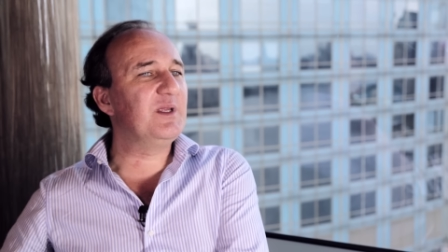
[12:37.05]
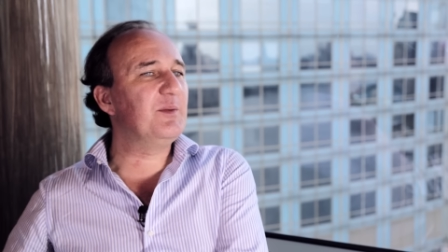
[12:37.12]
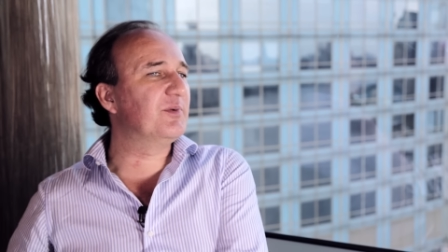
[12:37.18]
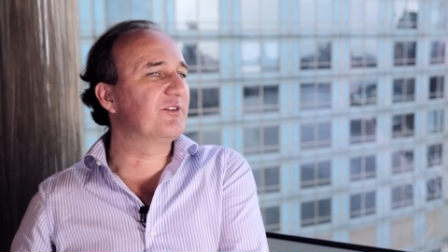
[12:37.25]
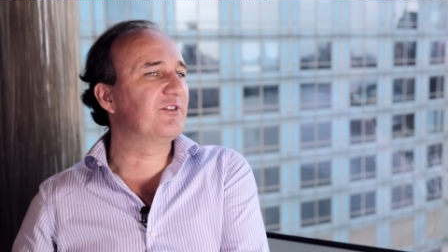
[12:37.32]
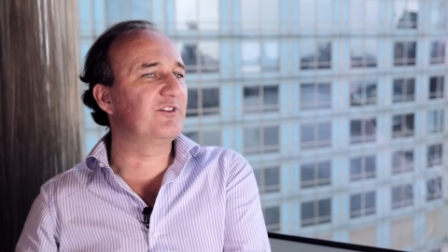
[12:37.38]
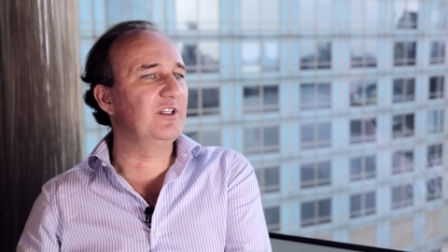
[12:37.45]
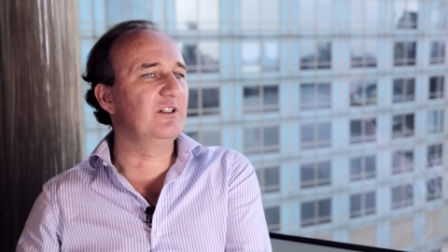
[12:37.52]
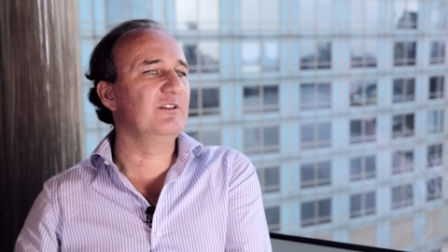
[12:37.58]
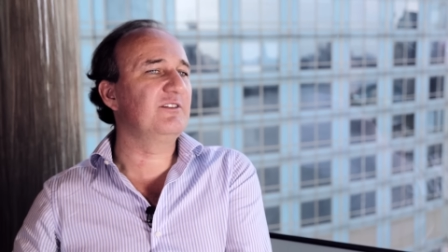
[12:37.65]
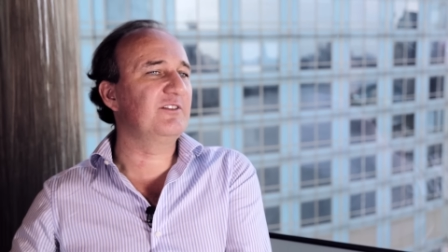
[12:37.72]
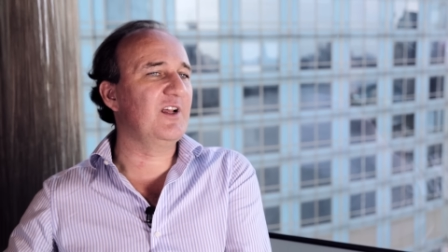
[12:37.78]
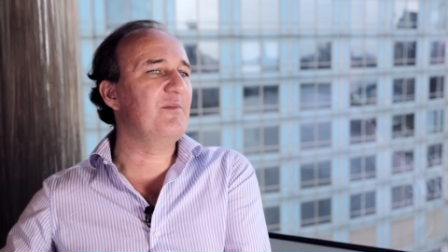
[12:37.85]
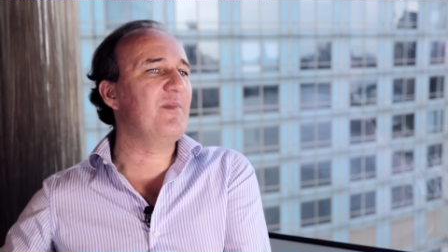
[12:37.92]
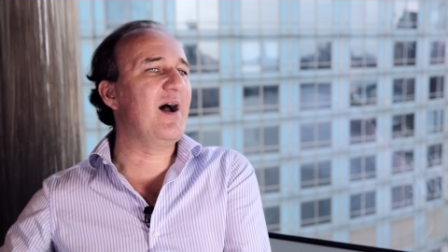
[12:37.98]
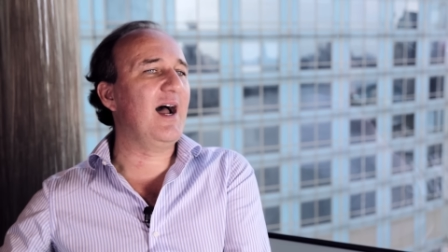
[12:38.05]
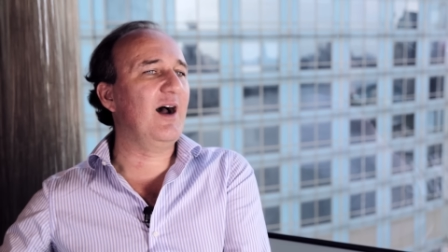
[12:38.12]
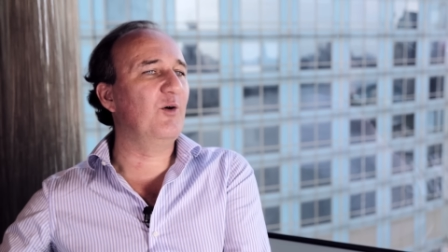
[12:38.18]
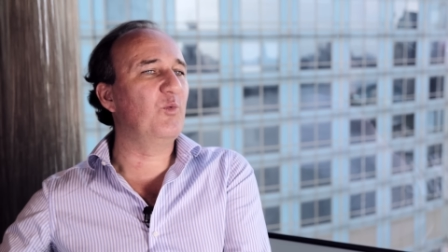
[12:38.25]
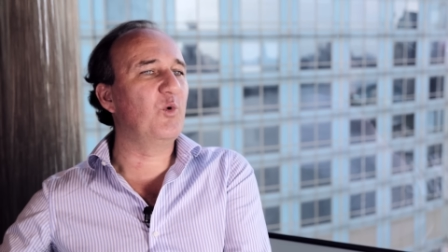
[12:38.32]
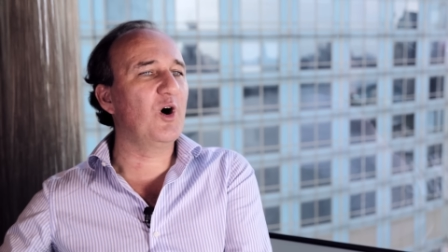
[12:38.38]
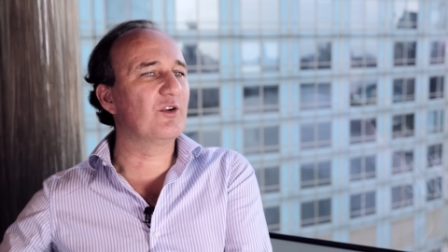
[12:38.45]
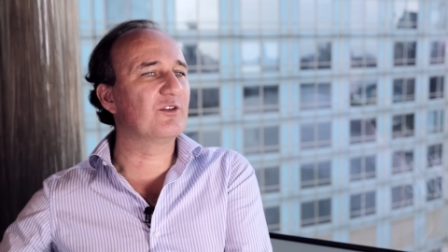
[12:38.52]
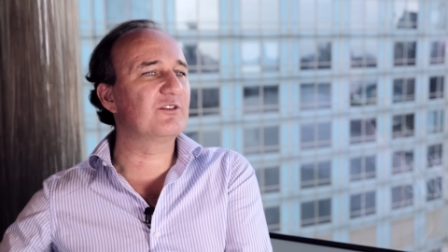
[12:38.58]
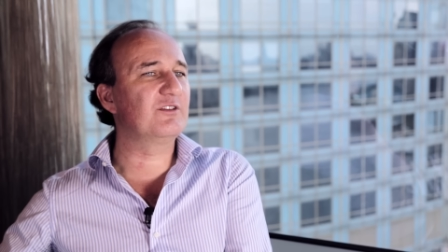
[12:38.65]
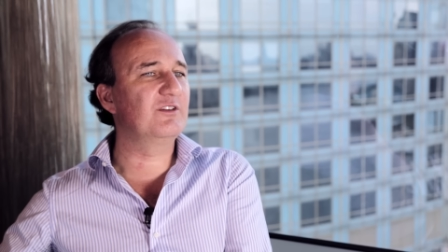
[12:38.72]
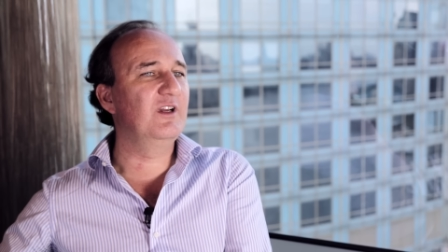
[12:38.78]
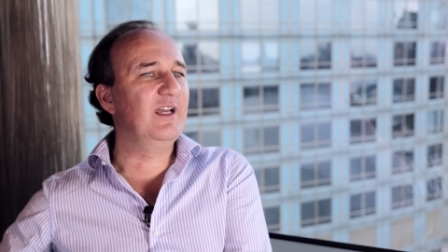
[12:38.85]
people still somehow want